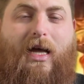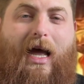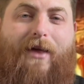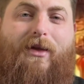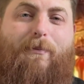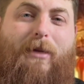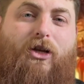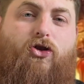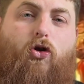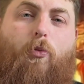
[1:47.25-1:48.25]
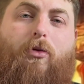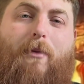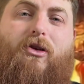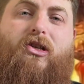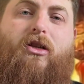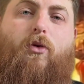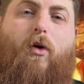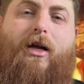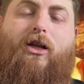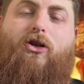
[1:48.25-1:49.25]
and it meets your premise in the
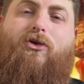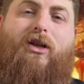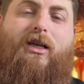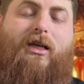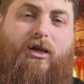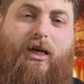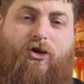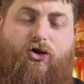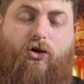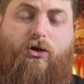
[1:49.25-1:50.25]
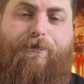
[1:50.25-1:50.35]
way that you think it should.